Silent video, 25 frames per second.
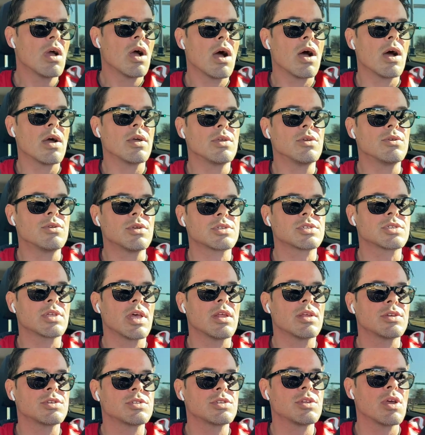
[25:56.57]
Uh, you just
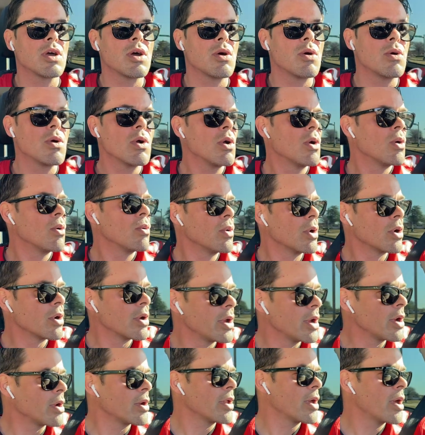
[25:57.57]
let us know. We're
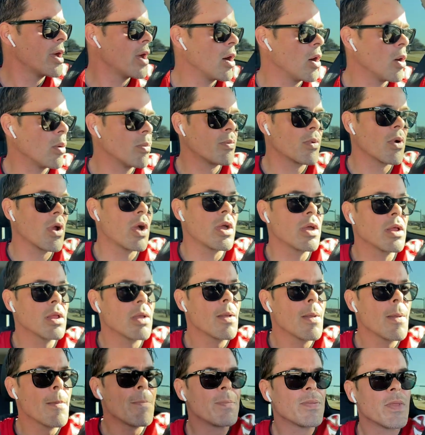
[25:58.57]
here to help, right?
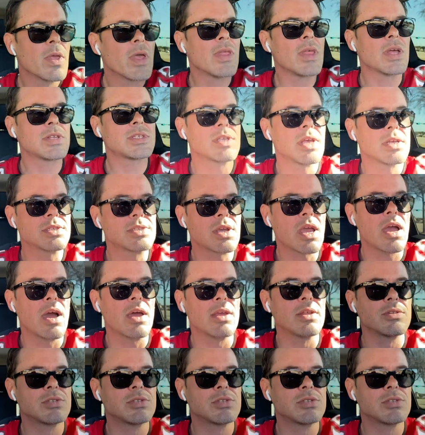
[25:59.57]
And that's that's kind of,